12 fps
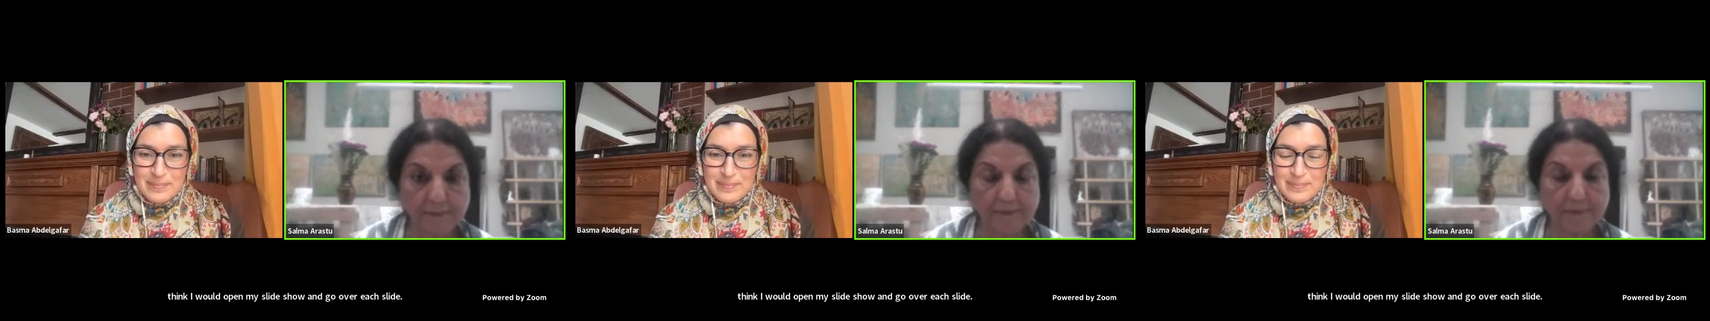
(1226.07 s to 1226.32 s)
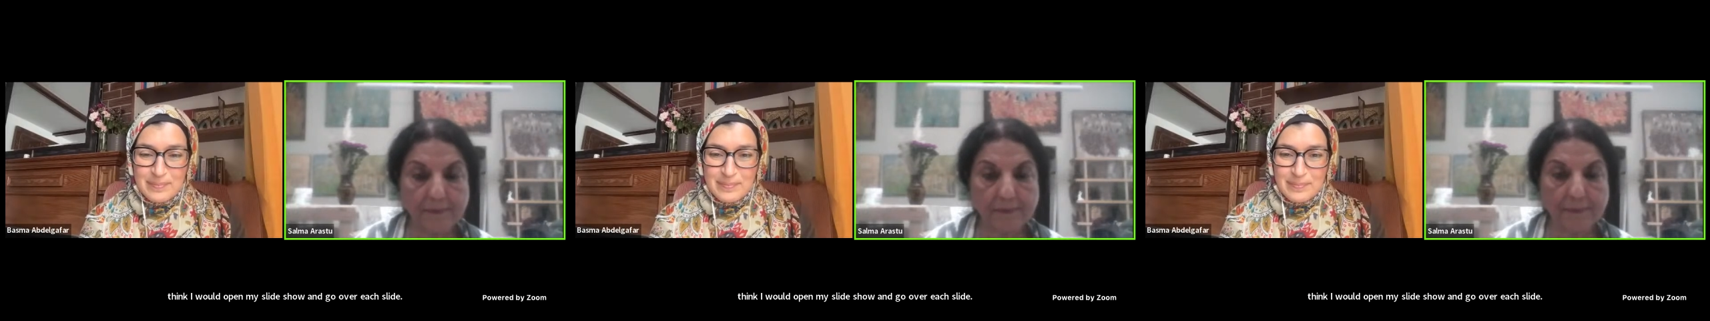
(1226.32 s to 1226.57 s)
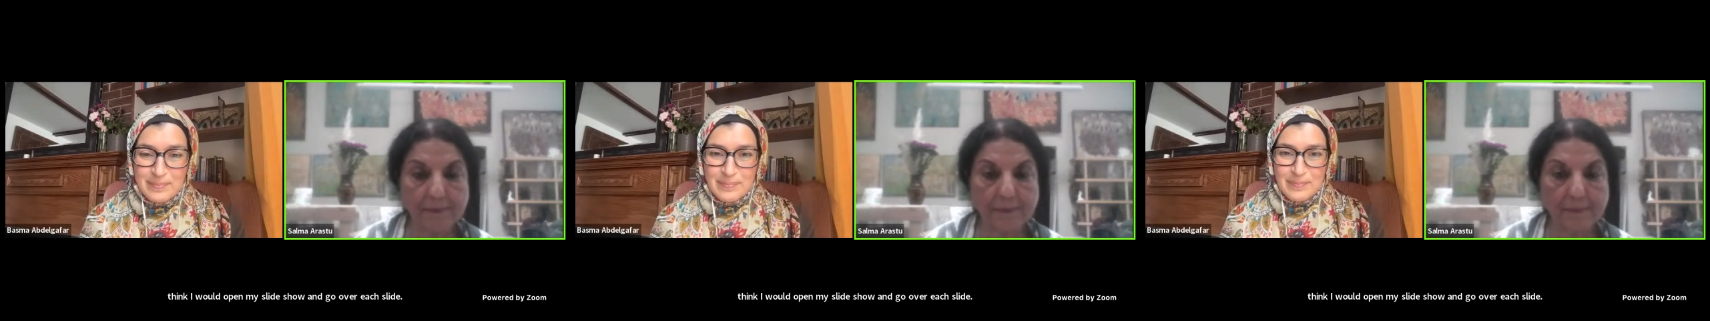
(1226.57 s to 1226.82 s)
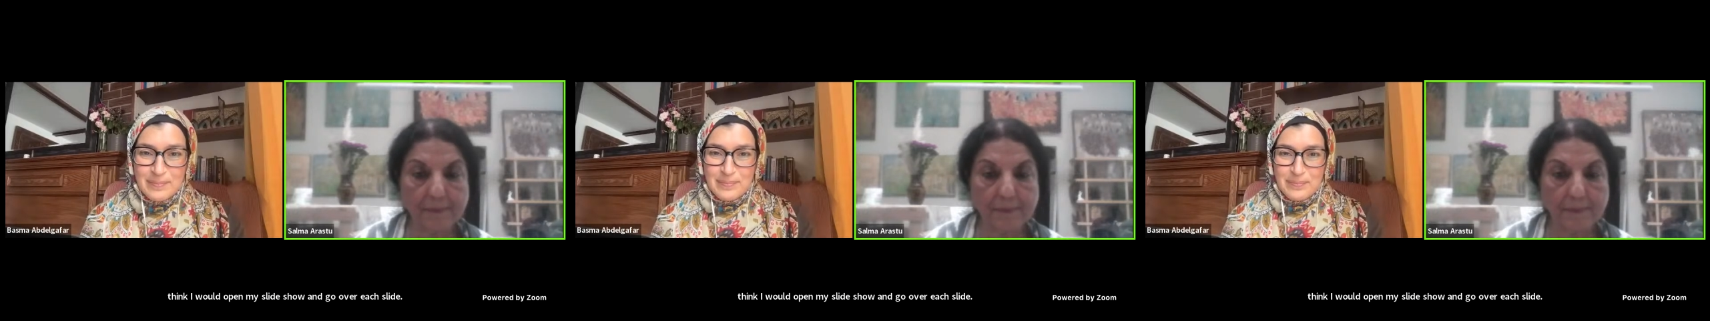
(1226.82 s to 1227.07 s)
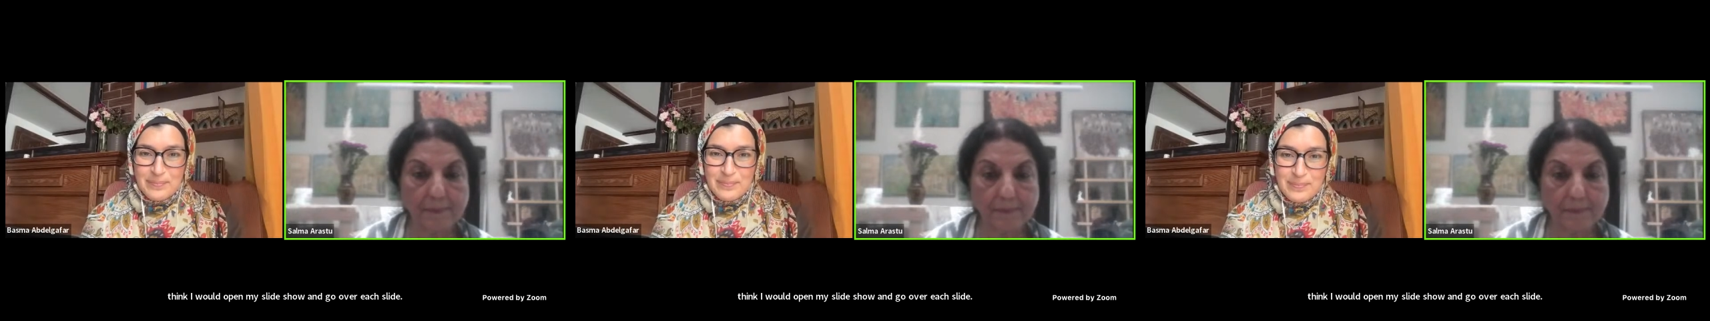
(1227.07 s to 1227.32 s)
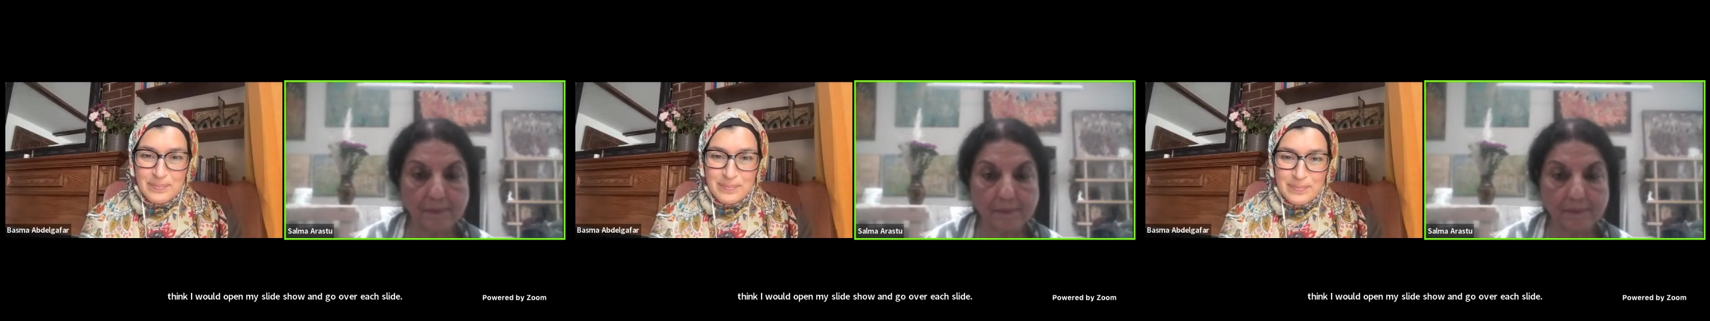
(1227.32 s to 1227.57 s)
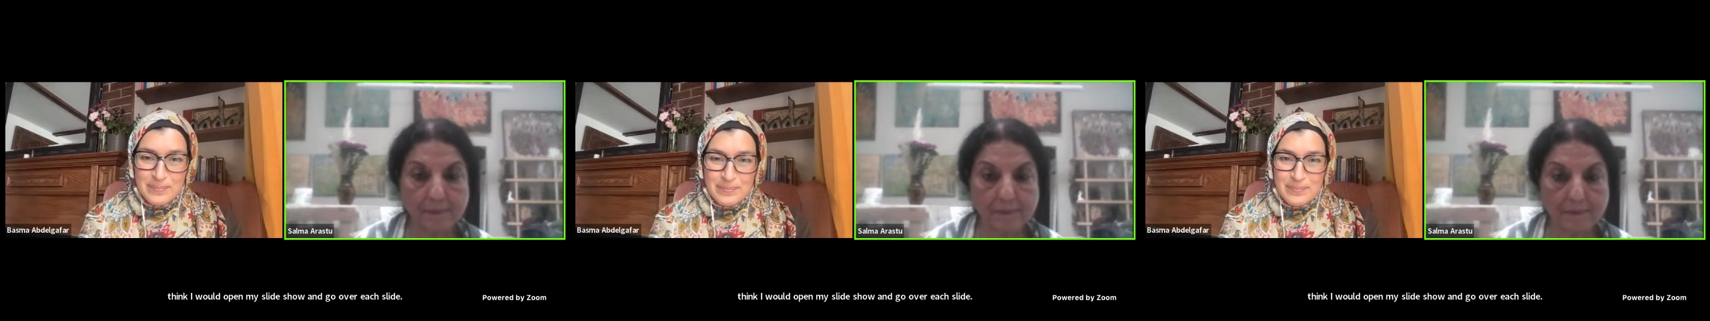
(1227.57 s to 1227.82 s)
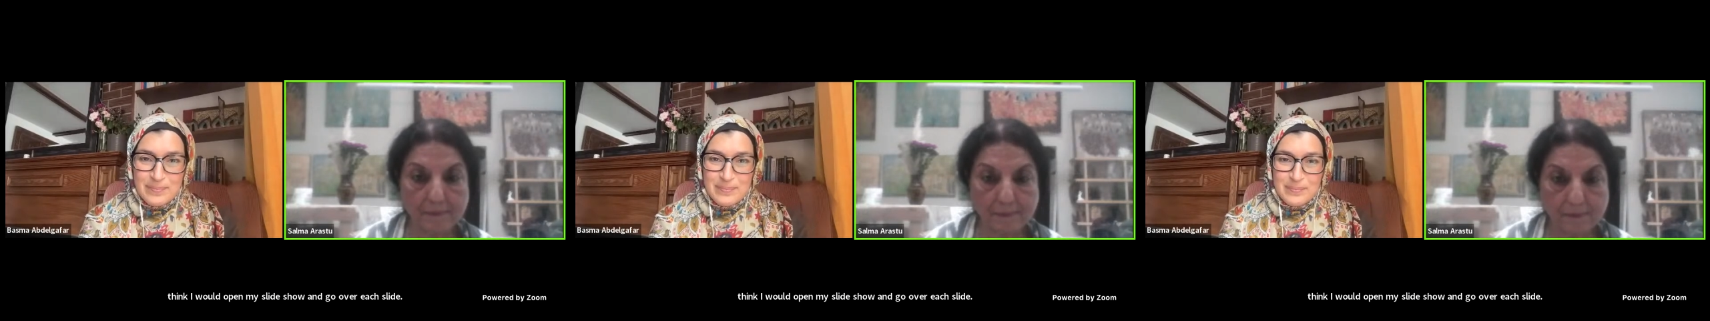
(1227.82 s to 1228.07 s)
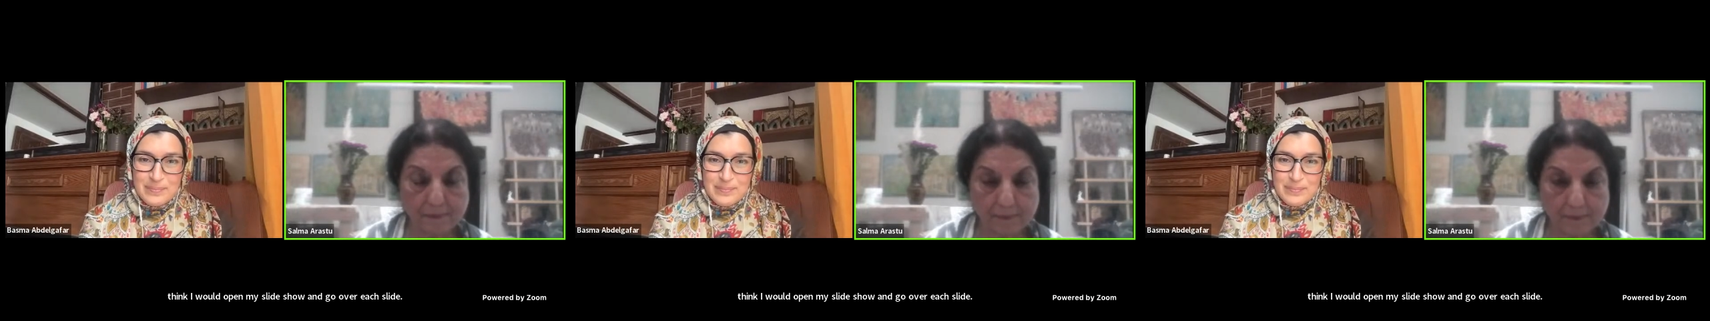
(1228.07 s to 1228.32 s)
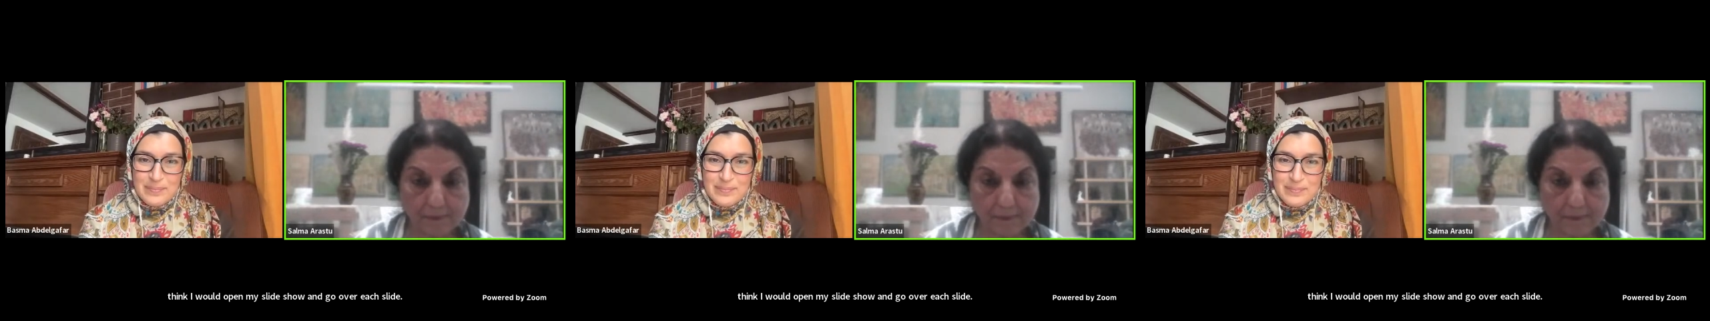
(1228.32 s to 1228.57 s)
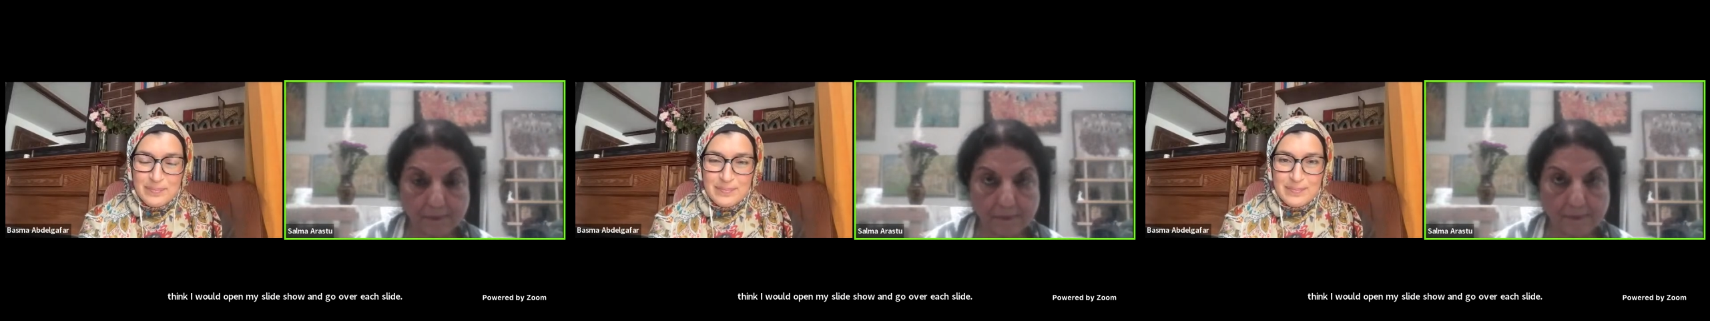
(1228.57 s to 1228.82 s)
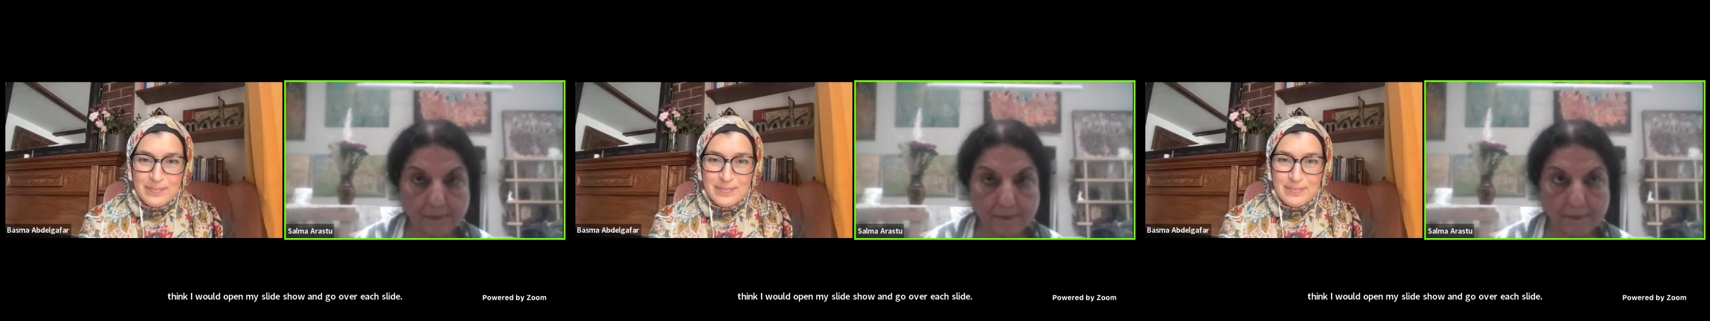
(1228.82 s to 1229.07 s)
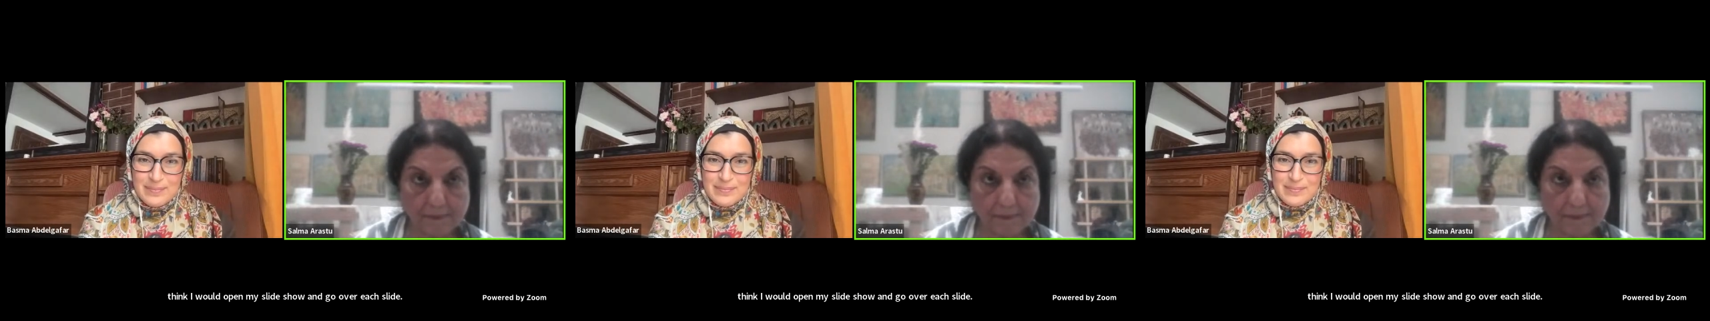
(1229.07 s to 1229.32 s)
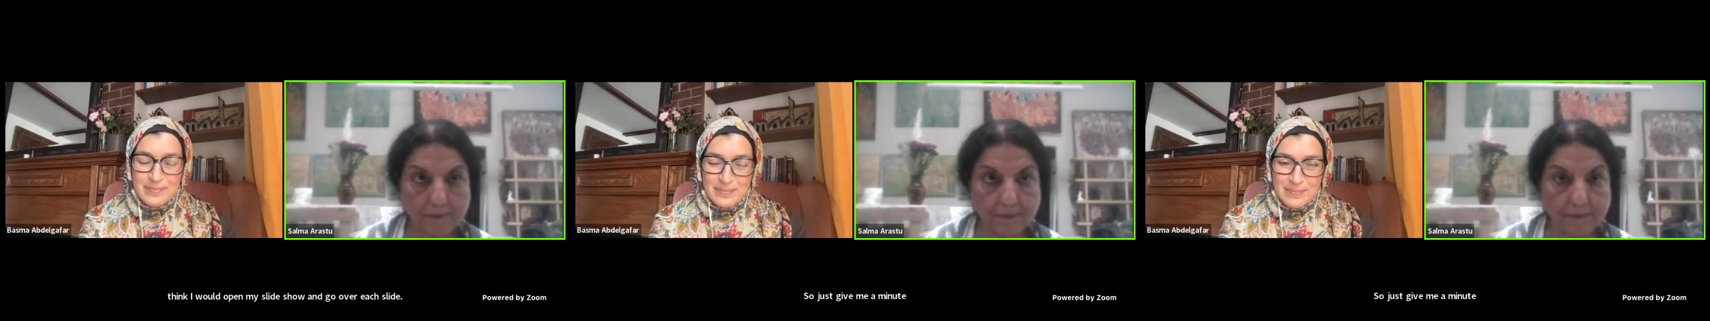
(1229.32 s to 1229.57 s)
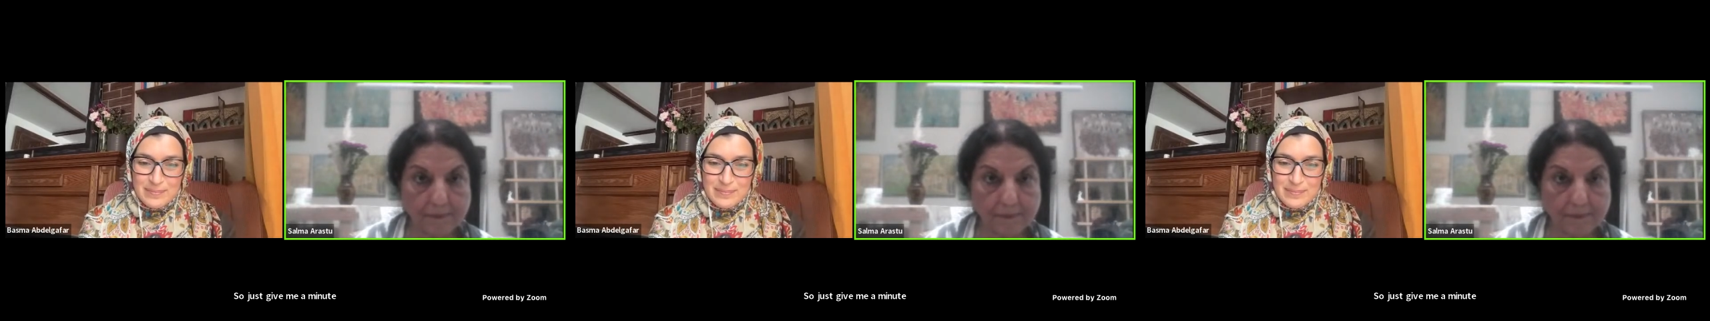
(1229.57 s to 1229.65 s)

Nothing is said.